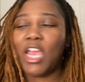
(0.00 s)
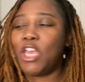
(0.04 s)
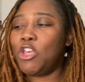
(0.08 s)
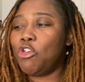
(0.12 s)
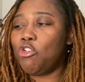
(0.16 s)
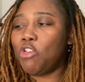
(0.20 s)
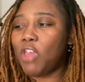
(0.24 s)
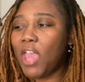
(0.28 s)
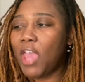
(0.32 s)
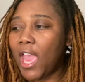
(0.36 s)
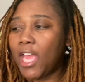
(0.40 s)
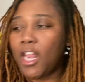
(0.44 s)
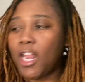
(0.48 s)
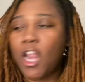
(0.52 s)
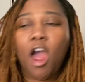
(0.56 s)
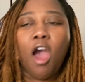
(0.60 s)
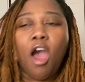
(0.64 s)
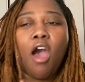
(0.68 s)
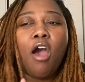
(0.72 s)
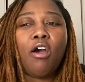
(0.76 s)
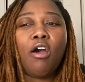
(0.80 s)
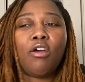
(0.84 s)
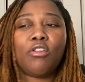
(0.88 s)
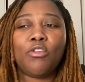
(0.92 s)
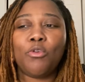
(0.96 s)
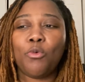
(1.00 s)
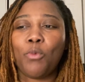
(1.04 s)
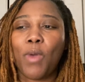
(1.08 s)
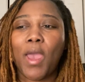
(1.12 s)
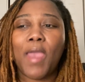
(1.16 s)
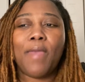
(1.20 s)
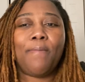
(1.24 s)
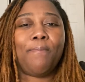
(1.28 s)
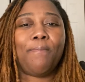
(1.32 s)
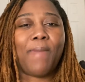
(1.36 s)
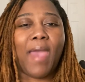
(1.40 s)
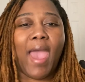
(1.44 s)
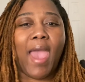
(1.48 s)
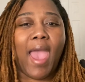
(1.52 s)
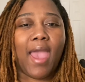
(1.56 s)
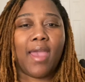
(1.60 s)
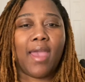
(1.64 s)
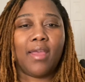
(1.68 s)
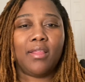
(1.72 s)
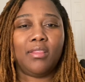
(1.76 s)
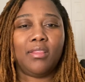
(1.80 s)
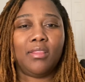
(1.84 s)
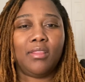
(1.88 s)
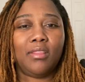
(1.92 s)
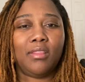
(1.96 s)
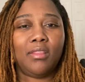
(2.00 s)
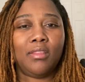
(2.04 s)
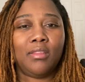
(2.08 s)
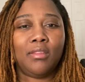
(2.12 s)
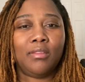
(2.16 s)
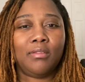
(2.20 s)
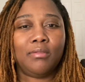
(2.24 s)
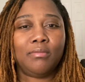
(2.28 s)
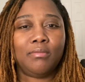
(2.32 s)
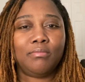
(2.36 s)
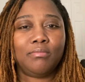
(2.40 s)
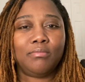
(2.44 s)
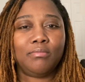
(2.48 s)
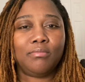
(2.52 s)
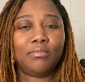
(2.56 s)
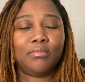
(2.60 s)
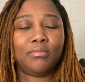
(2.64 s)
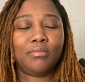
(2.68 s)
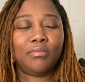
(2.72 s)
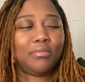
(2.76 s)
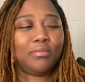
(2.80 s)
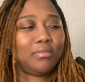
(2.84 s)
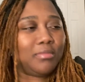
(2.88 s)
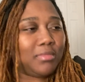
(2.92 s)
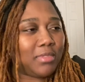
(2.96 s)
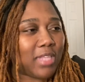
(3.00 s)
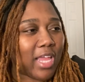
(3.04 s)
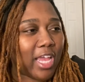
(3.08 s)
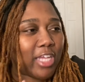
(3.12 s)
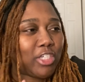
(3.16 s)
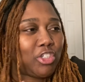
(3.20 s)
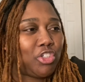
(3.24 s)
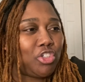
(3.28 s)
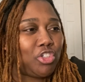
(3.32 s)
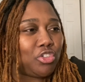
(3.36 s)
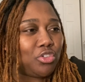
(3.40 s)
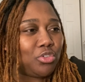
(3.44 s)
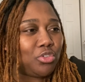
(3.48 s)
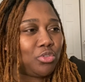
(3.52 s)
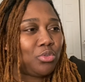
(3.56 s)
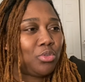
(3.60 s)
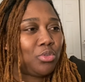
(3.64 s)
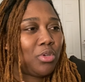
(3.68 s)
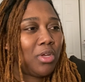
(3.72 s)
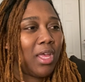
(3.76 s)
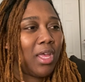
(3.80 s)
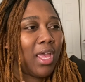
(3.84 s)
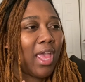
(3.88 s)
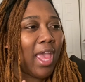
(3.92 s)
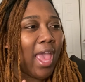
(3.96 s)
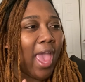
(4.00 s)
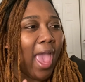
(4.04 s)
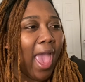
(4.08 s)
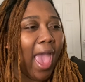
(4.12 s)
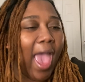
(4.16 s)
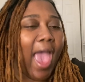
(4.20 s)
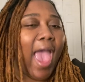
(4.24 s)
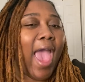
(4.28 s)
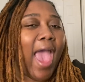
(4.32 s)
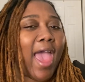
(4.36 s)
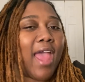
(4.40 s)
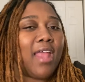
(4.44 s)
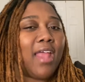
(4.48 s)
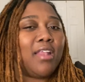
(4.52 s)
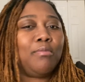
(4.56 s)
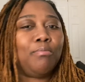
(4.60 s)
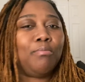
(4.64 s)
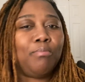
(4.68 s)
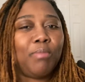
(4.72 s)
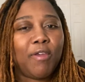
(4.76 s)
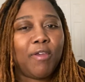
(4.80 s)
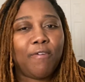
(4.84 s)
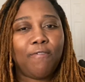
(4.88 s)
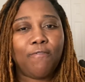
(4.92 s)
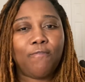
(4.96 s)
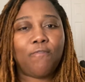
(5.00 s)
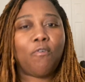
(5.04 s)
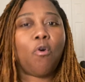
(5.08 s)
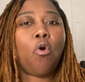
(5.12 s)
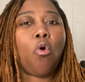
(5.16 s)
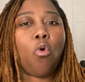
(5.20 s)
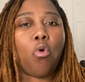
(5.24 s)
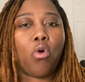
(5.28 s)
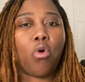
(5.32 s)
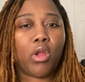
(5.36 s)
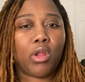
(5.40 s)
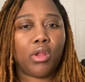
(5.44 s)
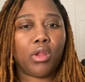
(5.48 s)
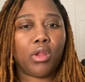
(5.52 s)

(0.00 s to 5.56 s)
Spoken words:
gain all the weight back that you had before.